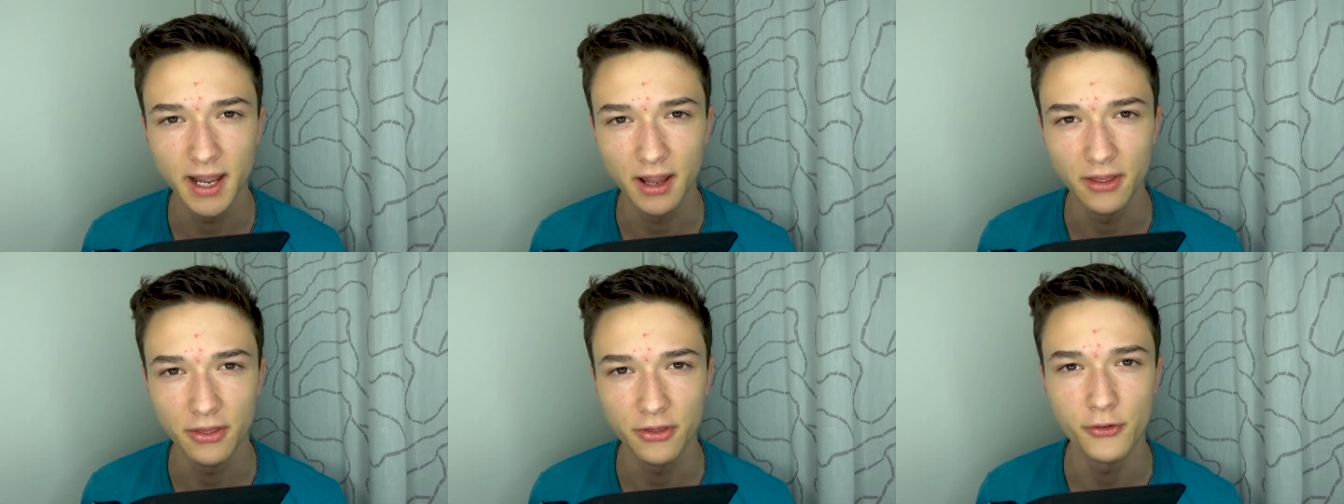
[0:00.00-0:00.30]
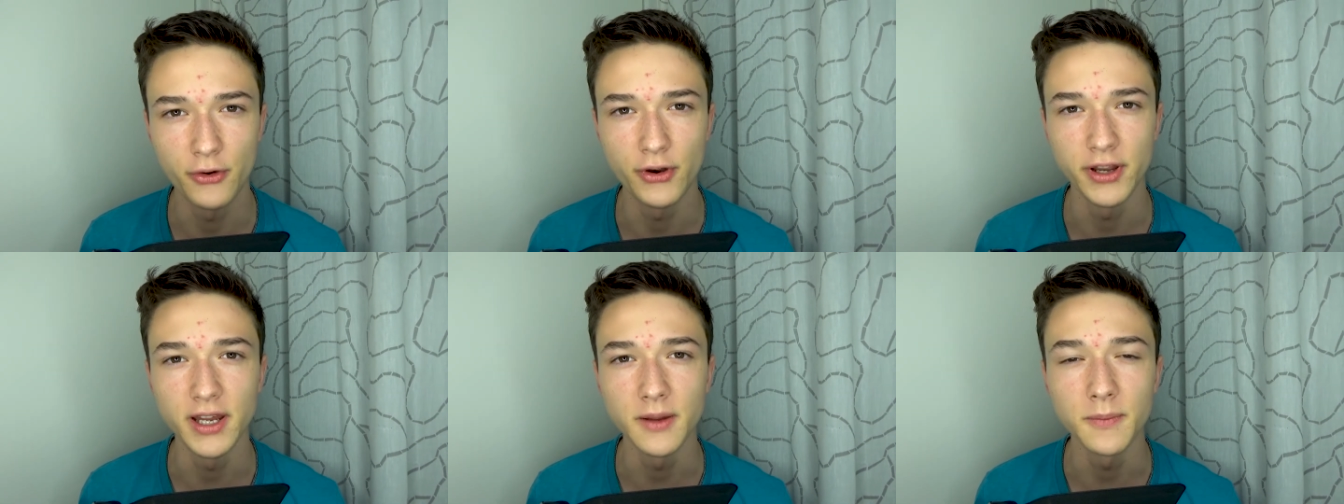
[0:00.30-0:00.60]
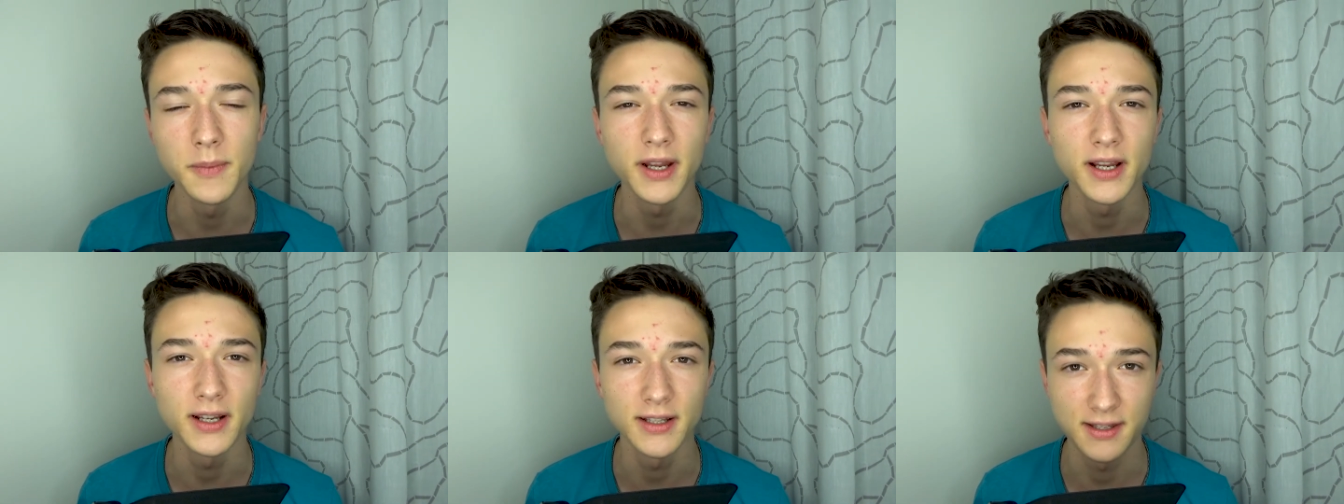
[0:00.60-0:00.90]
i3
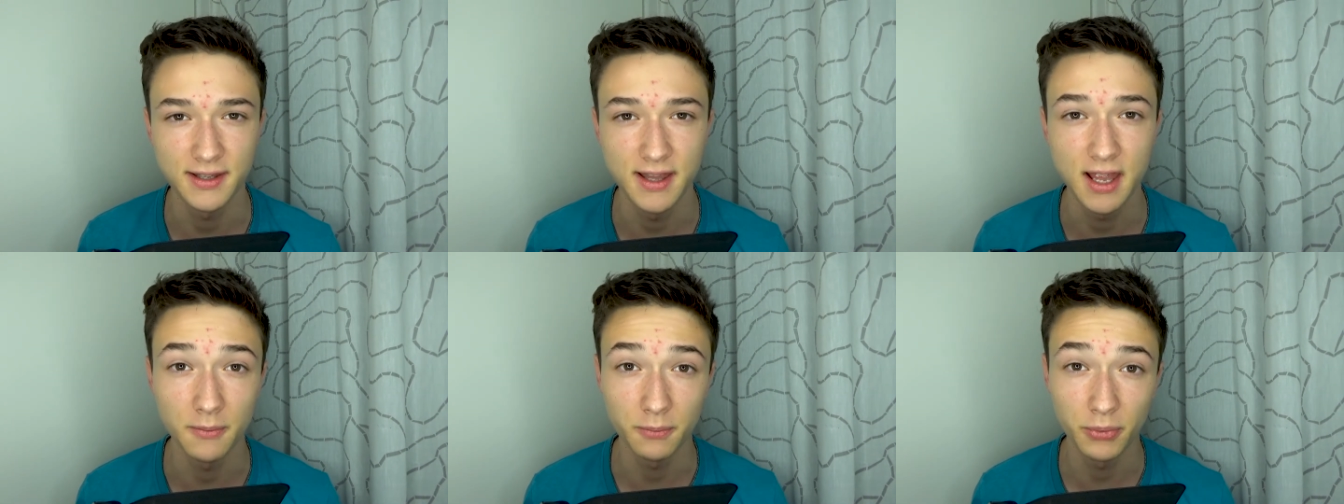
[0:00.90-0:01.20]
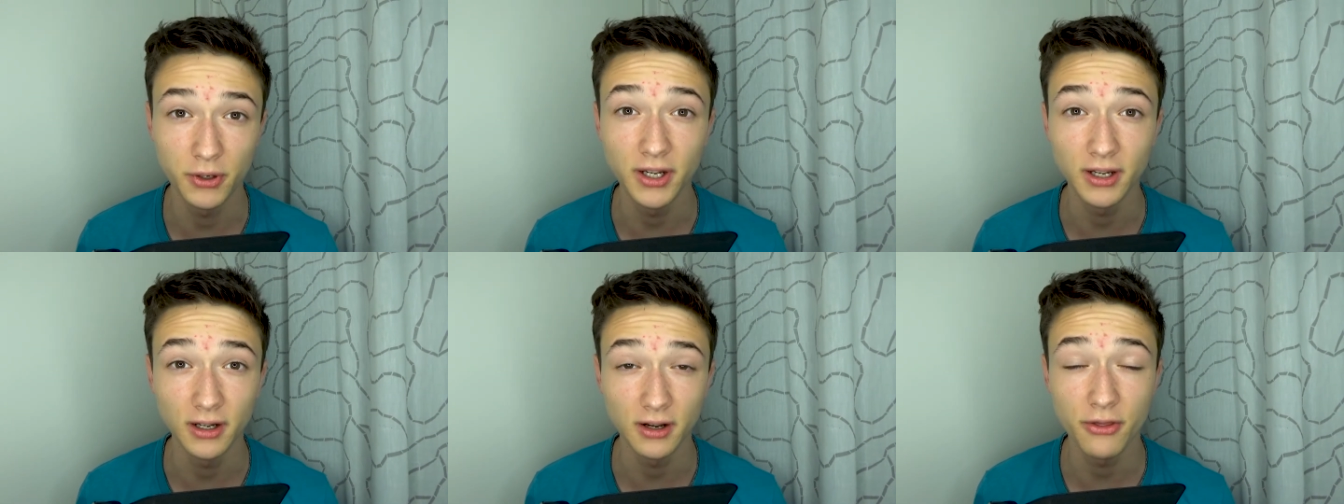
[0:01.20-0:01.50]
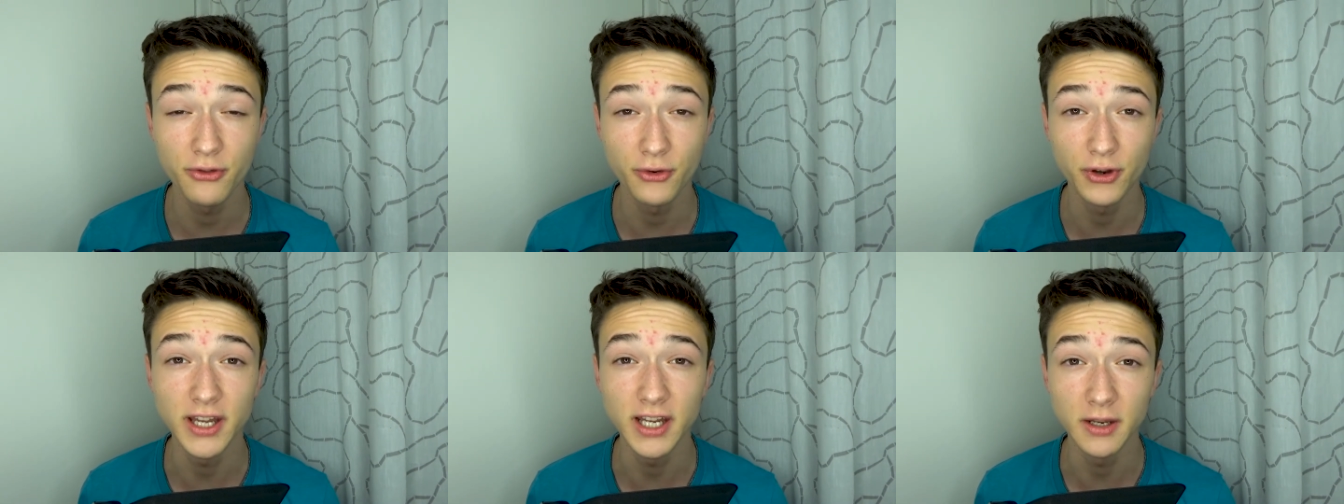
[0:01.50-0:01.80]
because they're
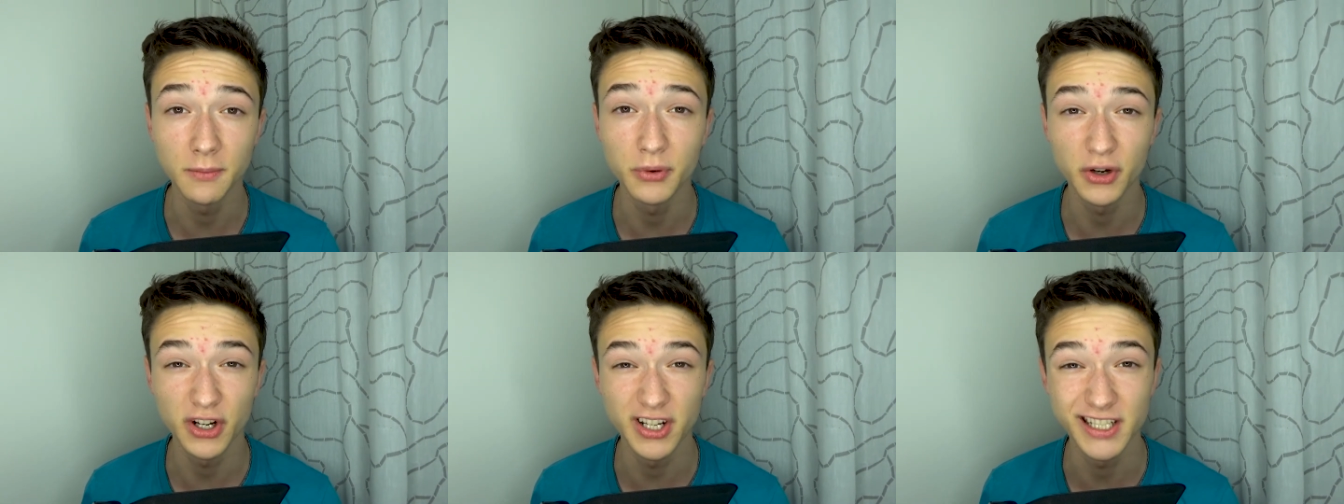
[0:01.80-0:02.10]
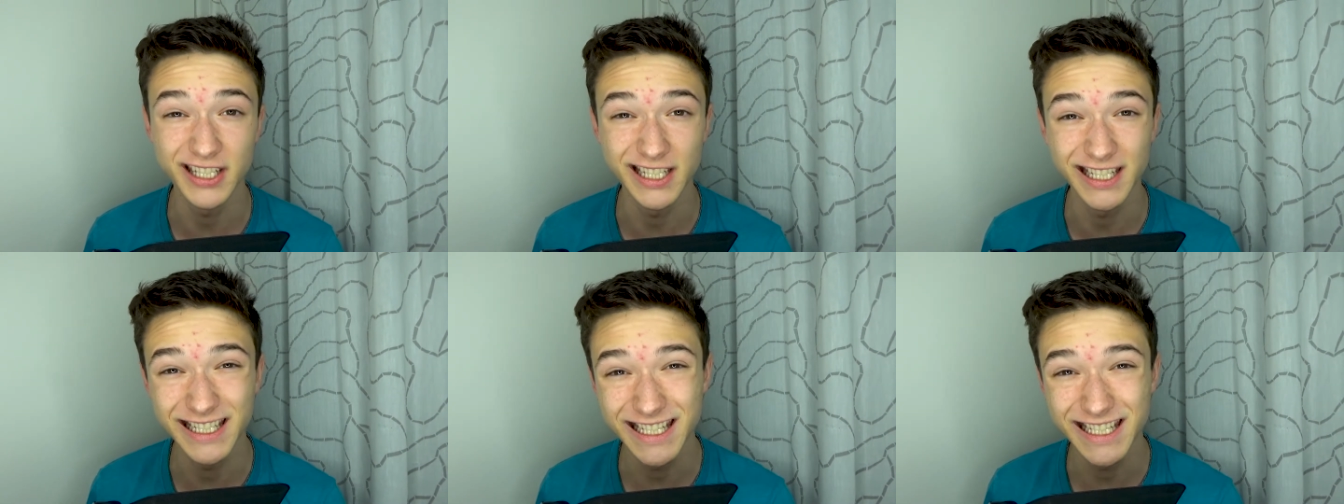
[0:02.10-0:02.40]
3D printing